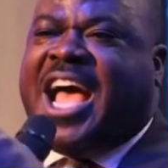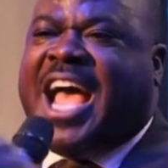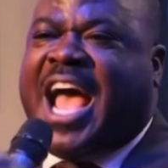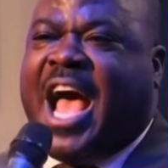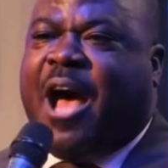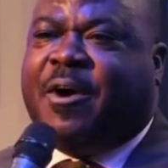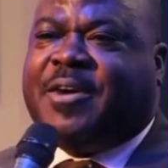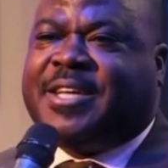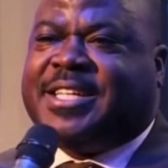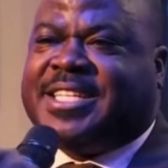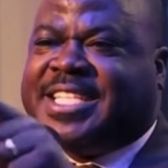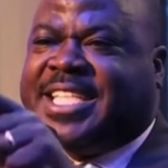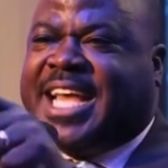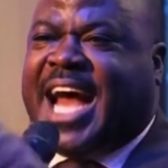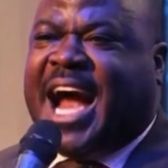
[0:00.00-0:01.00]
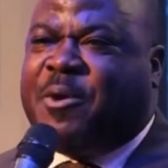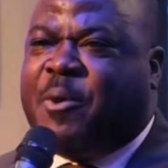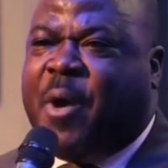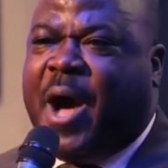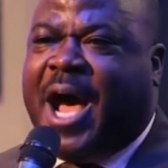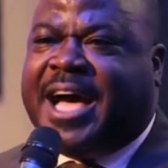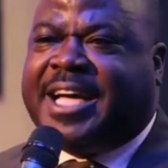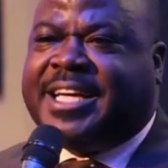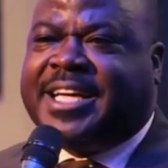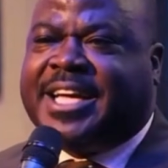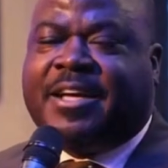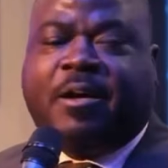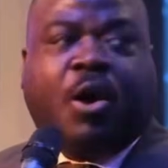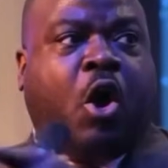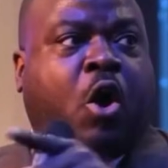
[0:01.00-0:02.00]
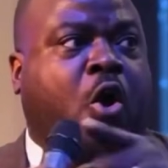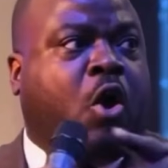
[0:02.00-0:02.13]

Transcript: Your grandfather did not build any house. Your father